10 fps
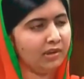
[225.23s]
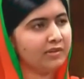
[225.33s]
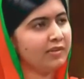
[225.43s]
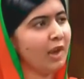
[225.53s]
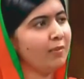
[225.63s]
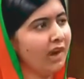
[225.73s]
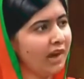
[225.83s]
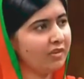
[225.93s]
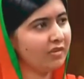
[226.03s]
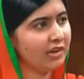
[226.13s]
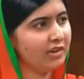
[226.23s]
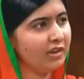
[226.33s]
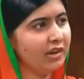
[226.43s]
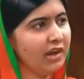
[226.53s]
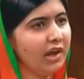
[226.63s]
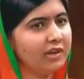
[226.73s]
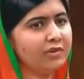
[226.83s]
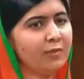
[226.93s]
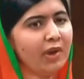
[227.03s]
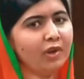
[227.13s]
The same hatred
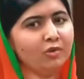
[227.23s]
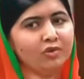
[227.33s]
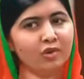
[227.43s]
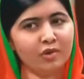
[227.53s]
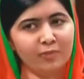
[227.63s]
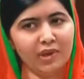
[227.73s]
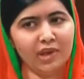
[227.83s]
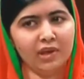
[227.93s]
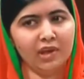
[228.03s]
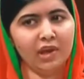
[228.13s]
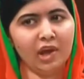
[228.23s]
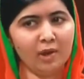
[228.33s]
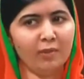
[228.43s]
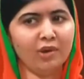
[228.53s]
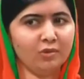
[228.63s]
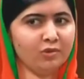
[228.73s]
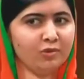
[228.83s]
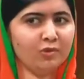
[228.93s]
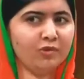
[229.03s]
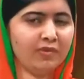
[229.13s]
as the man who shot me and my 2
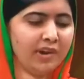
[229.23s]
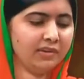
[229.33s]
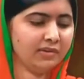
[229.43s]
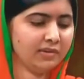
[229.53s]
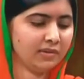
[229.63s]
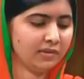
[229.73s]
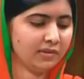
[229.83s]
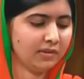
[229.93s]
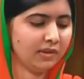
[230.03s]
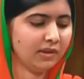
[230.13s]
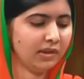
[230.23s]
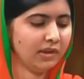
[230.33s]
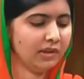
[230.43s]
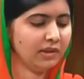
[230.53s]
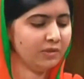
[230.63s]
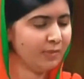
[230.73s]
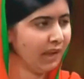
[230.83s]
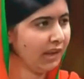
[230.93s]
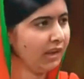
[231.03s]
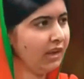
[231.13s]
school friends. These
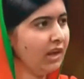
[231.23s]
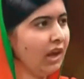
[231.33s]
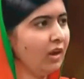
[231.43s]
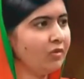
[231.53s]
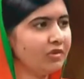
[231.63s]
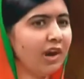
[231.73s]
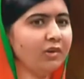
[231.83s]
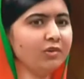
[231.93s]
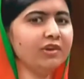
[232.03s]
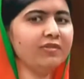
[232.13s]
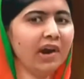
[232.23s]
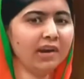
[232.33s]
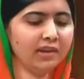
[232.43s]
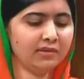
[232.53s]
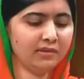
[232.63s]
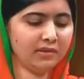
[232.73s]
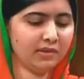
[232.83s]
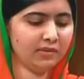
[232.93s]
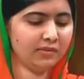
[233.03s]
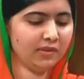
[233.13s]
men have tried to divide
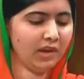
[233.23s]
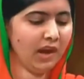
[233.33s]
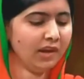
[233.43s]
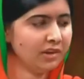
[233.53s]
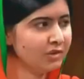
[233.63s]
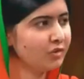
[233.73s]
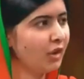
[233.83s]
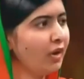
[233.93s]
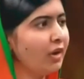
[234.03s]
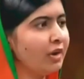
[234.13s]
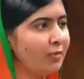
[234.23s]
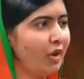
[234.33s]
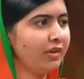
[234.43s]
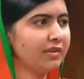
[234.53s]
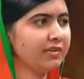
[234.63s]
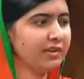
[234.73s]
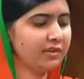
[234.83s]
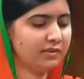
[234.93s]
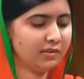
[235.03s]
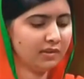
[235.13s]
us and destroy our
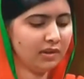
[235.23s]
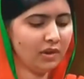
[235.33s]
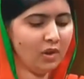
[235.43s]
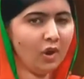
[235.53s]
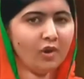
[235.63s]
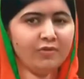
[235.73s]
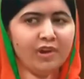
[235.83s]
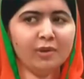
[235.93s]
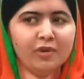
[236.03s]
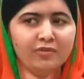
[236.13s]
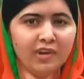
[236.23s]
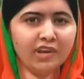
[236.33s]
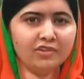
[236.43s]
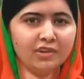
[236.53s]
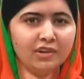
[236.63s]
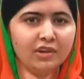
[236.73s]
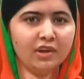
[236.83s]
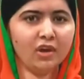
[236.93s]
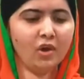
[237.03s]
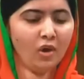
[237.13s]
democracies, our freedom of religion,
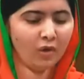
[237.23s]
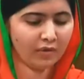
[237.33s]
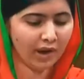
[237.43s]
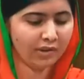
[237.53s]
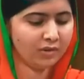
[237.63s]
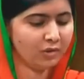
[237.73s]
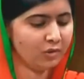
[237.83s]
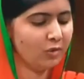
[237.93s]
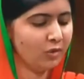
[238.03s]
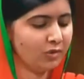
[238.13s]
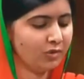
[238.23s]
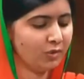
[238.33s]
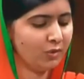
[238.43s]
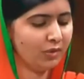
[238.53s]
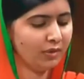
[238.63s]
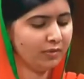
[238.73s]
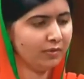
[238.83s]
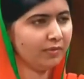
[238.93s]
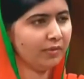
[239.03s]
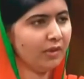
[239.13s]
our right to go to school.
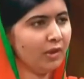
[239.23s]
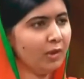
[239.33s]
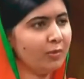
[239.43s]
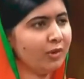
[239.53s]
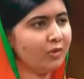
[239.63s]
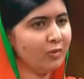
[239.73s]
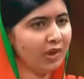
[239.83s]
But